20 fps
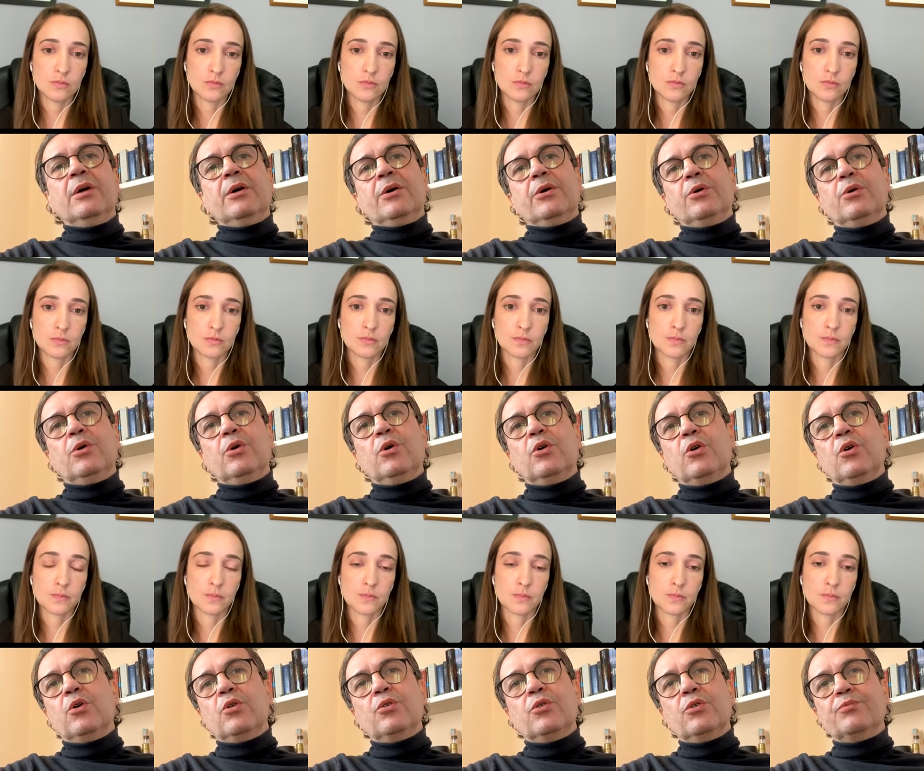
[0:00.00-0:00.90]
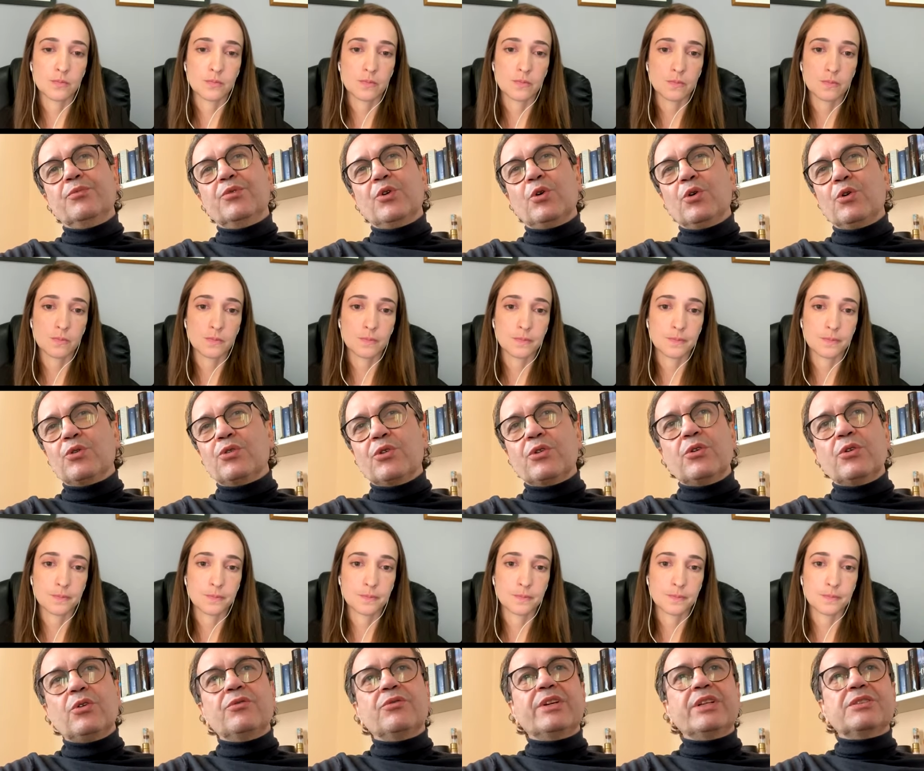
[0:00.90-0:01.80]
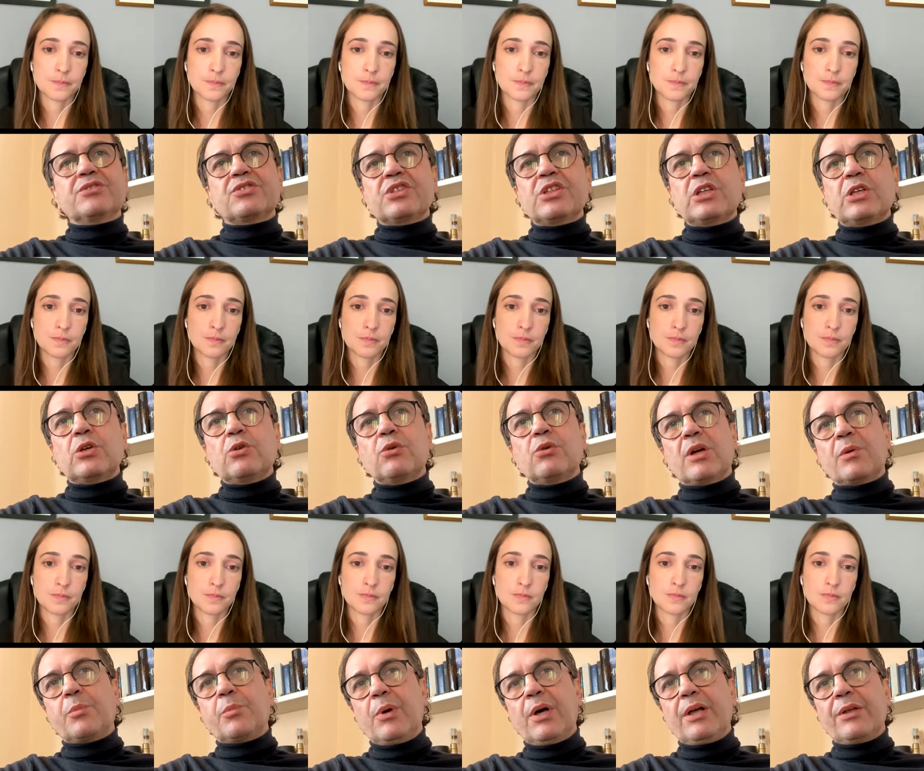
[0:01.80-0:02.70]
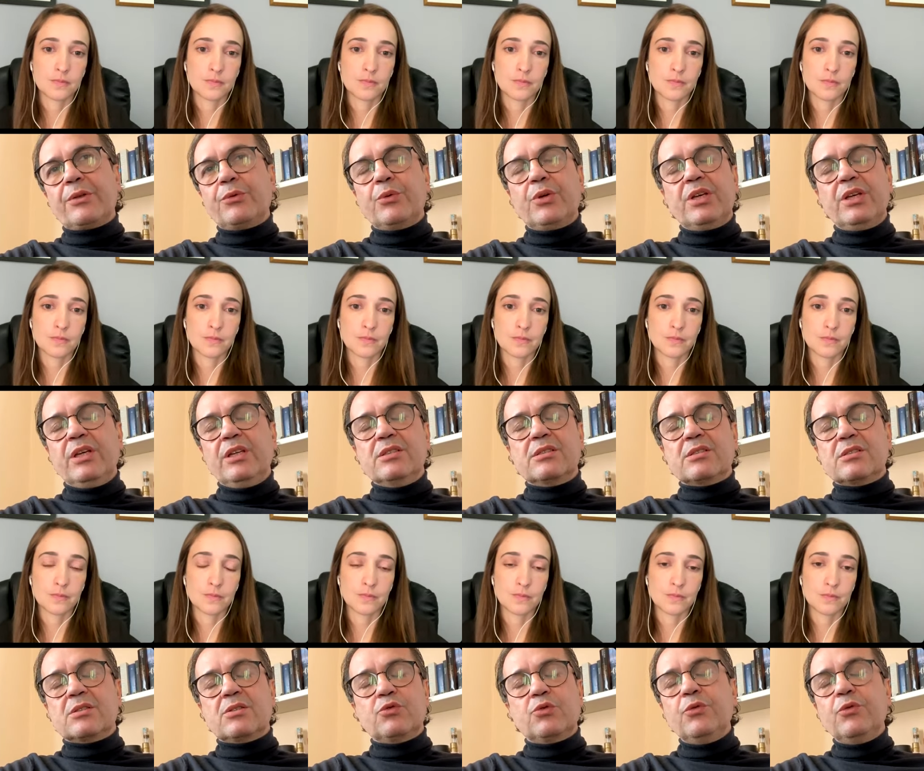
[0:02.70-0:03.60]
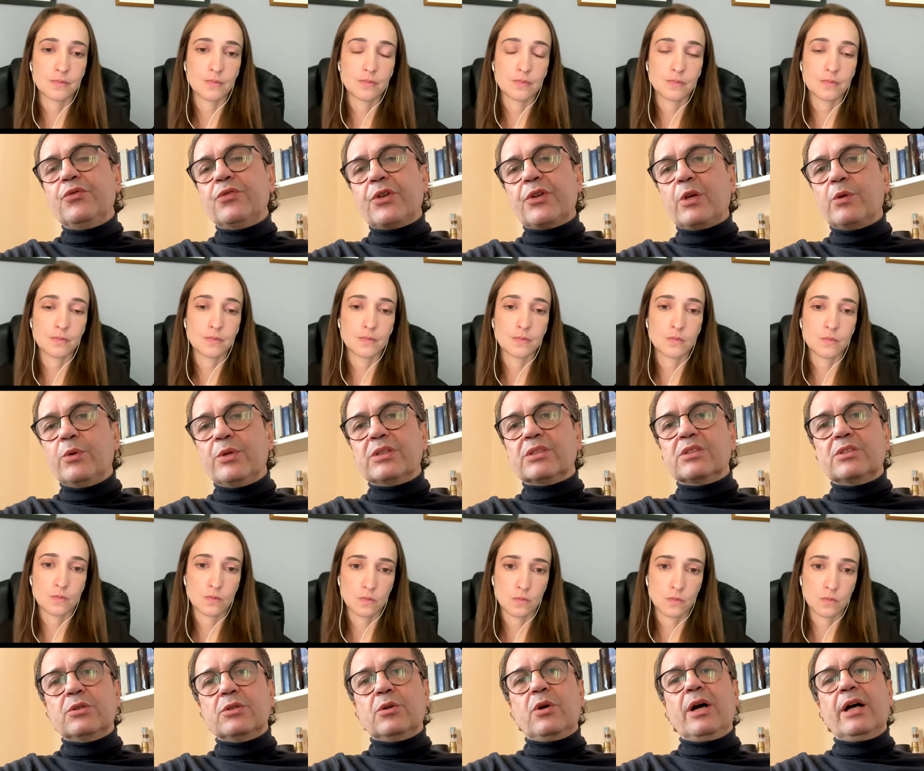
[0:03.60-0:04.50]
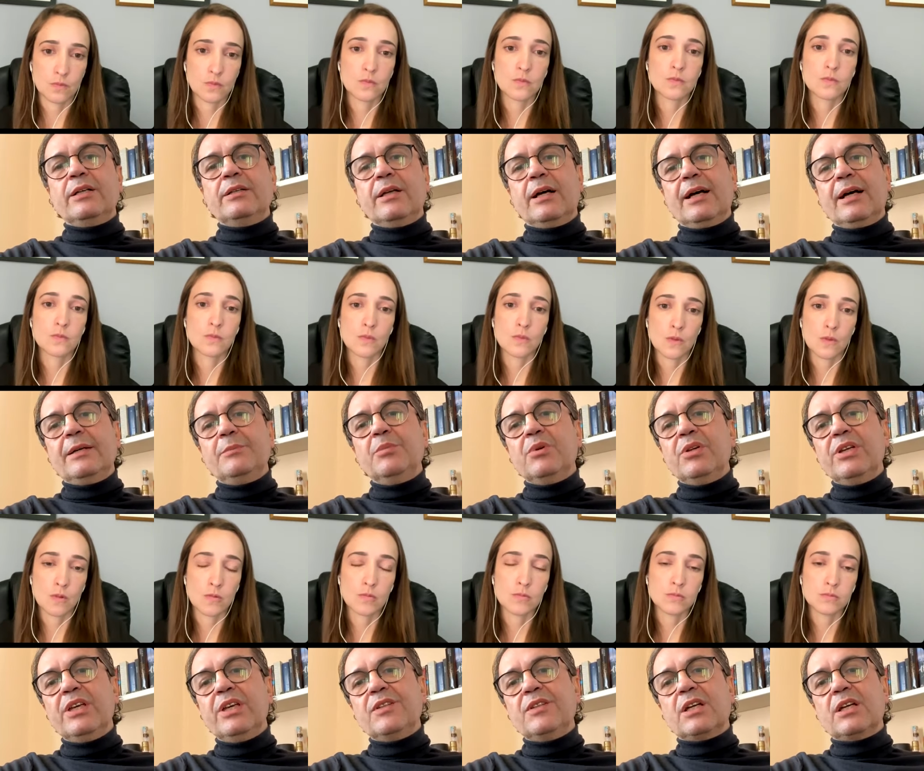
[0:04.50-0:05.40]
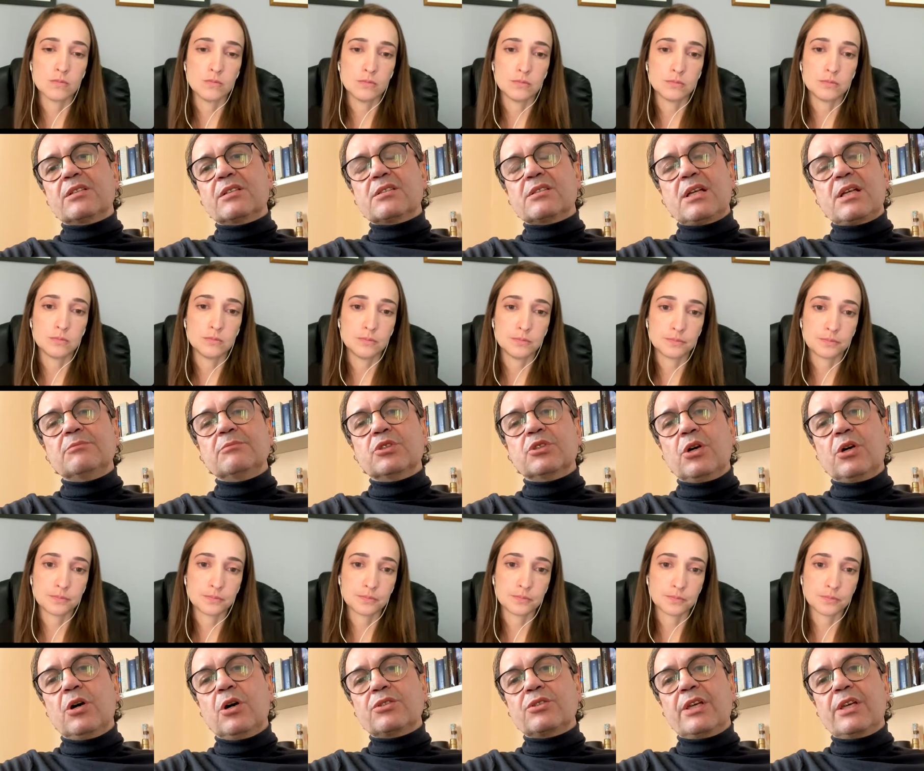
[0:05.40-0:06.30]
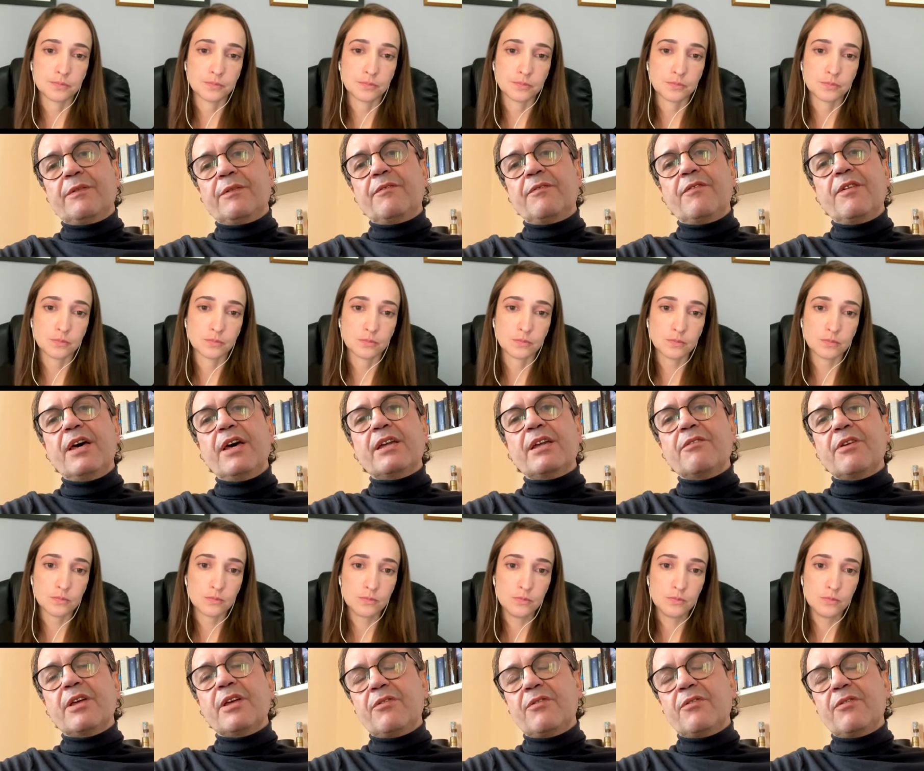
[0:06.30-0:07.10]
Speaker 1: or nodal ventricular pathway is too frequent. So I, I believe there are some dogs that have a very, very